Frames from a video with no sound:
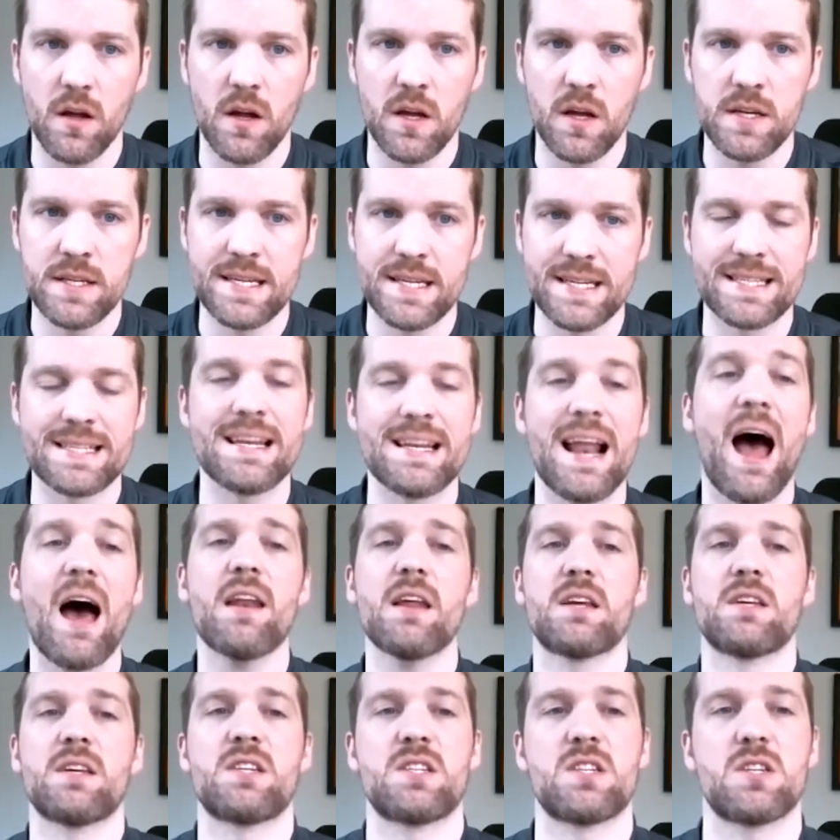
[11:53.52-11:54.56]
does not
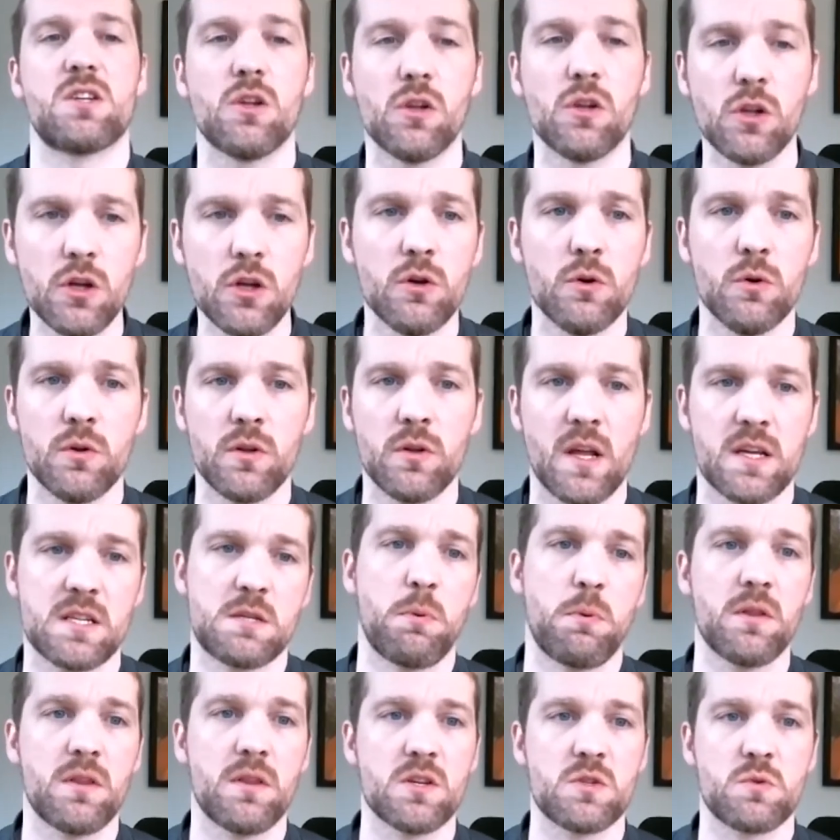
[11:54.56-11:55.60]
exclude, let's
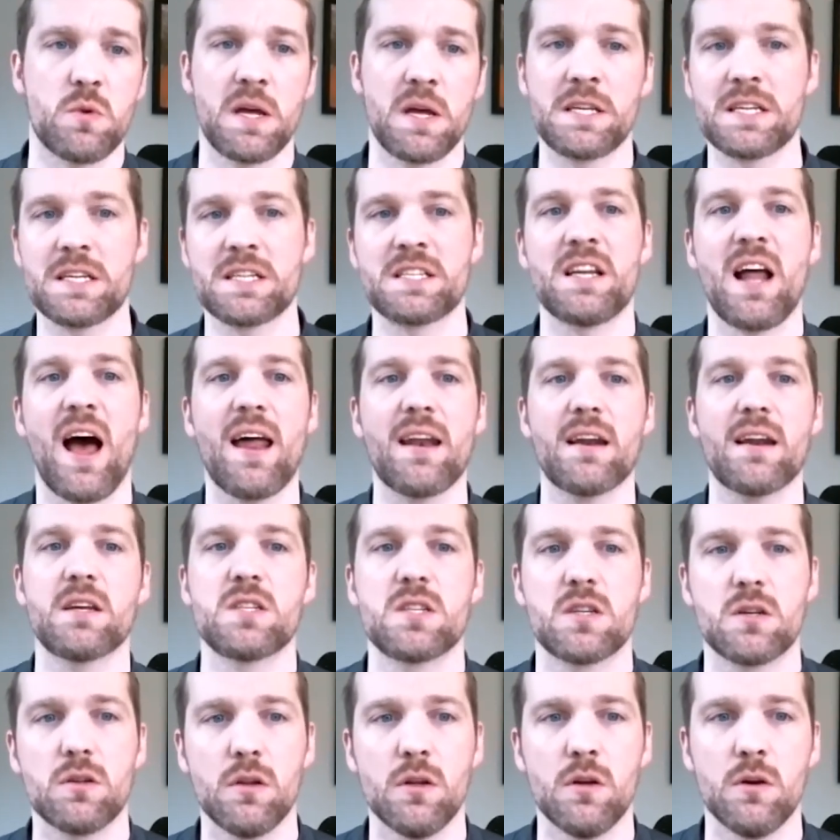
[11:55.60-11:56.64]
put it this way, it does not
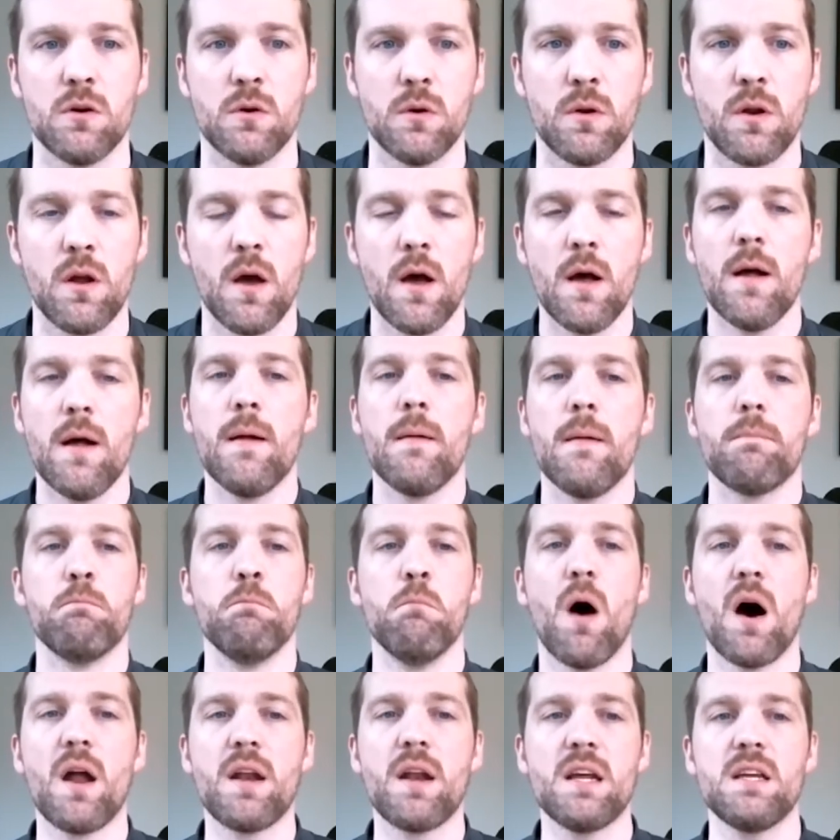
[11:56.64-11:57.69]
exclude
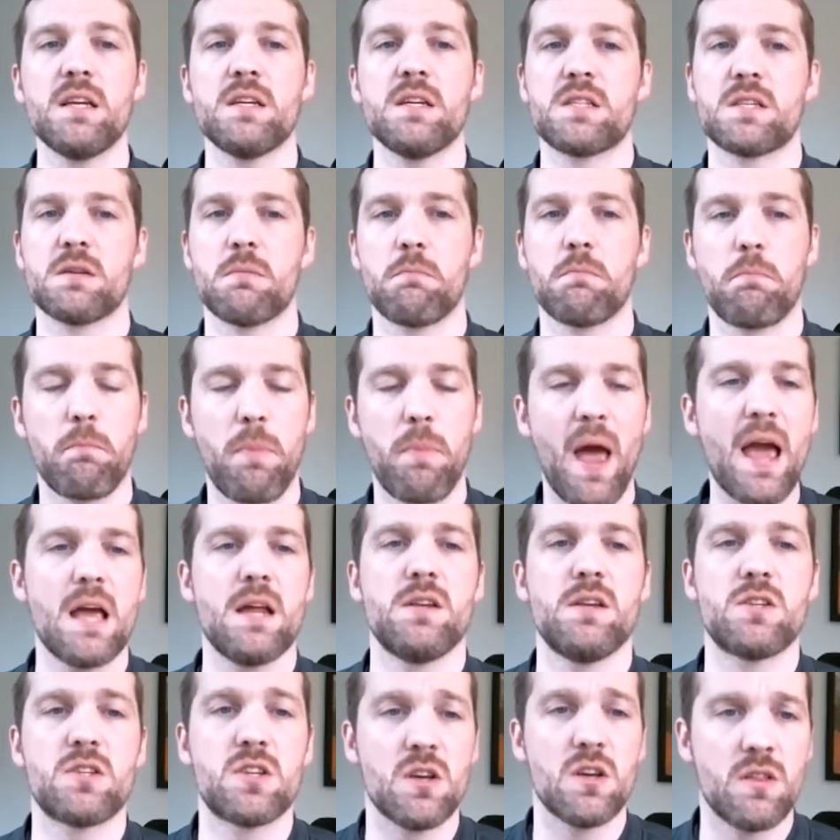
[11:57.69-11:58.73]
monies
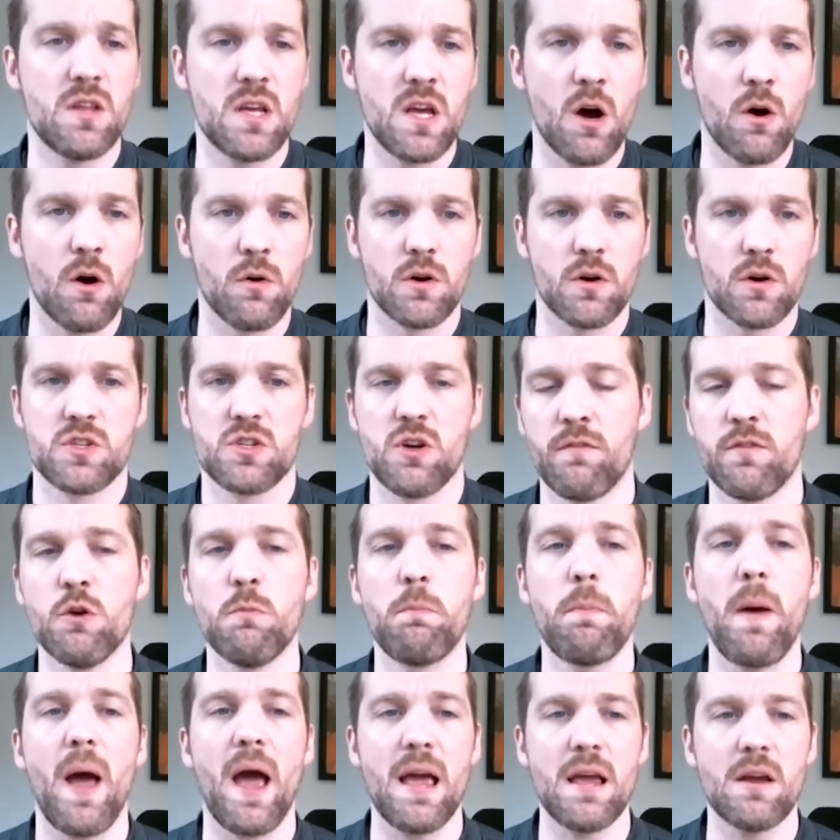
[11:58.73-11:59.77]
paid to the owner. So if you
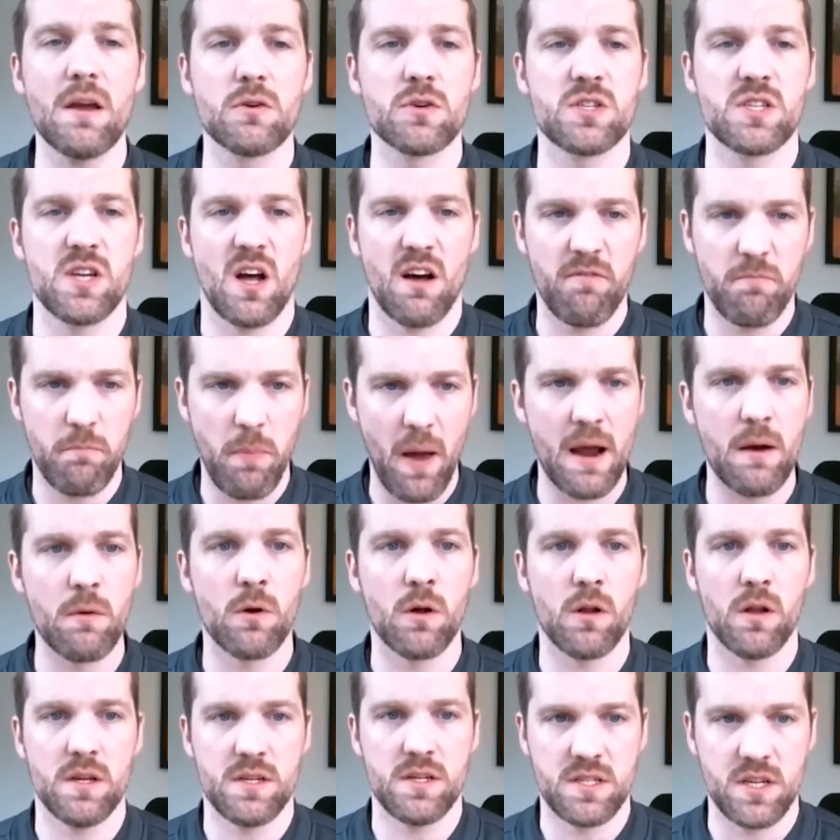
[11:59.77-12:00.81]
pay yourself
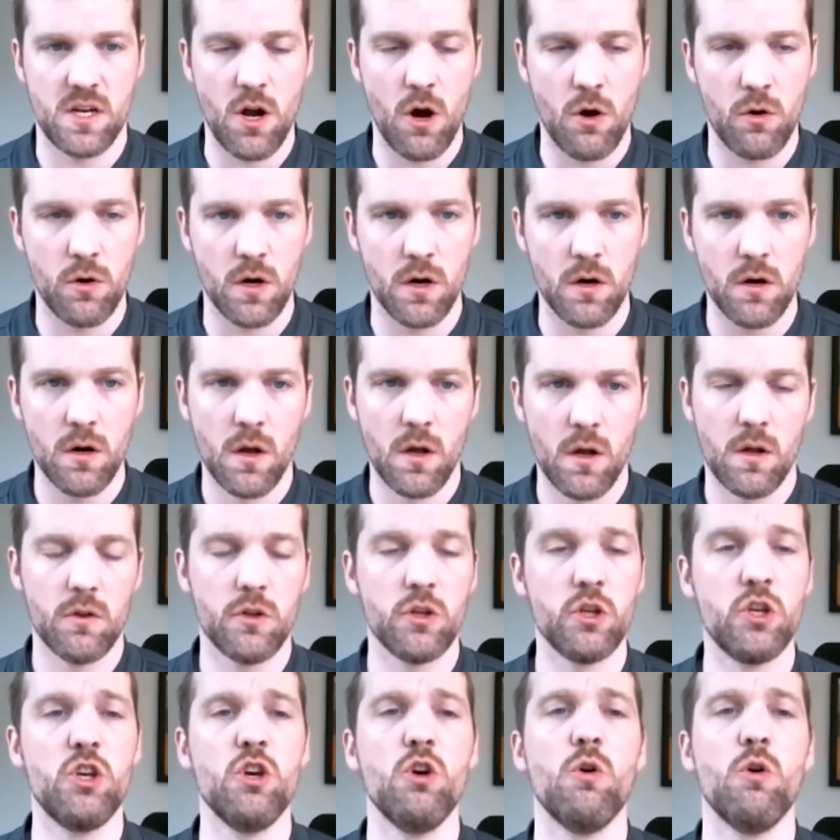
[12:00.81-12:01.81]
payroll as an owner, you